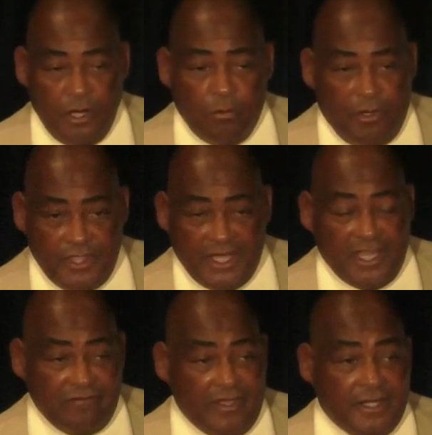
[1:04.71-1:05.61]
Well, they're
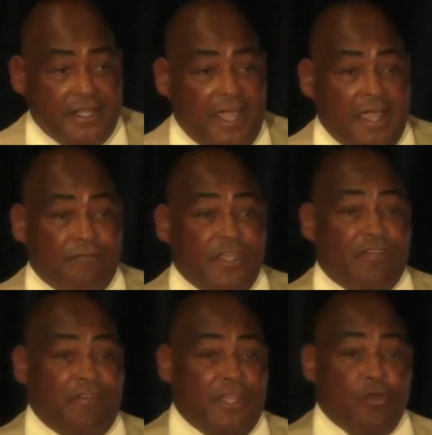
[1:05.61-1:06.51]
getting ready to have their
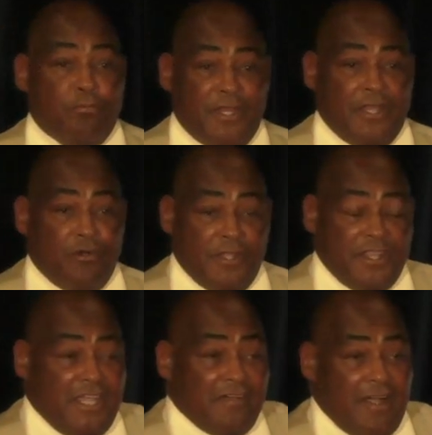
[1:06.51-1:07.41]
grand opening on
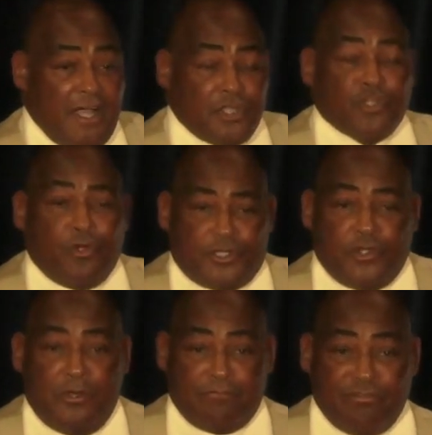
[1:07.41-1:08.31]
their uh,
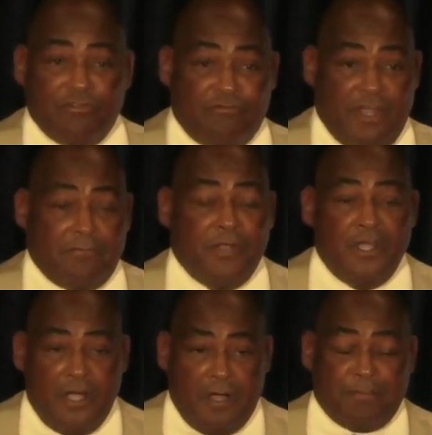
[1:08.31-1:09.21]
short-term program
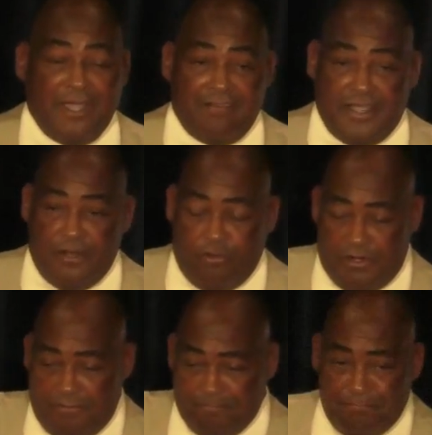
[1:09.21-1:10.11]
up here at, on
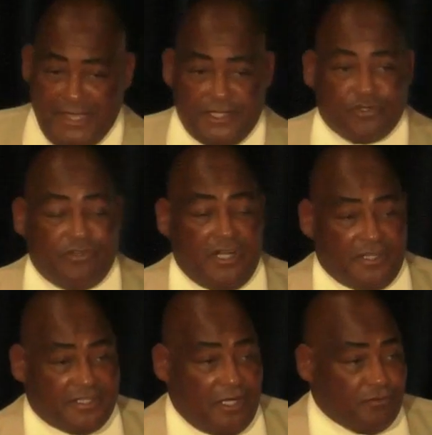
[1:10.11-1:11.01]
the Main Street on the
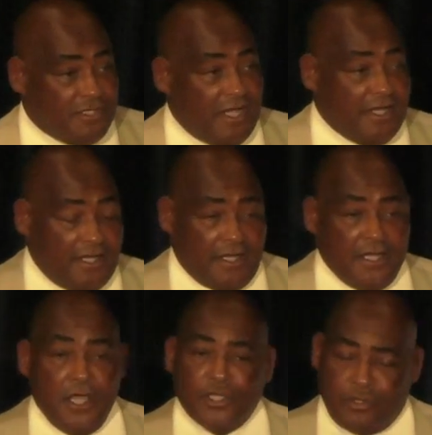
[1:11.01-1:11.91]
south side here.
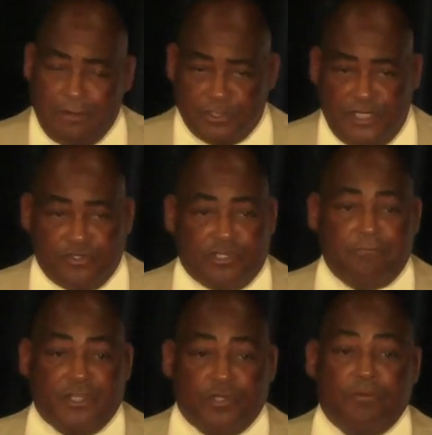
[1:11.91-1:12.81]
So I was
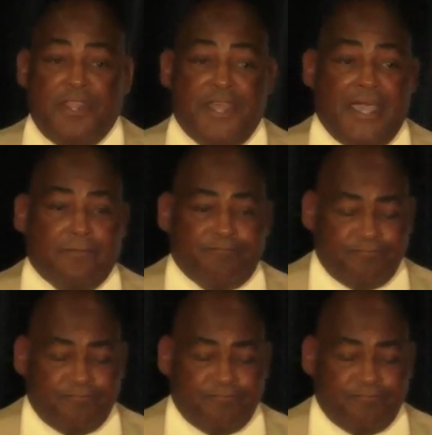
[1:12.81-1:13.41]
instrumental in that.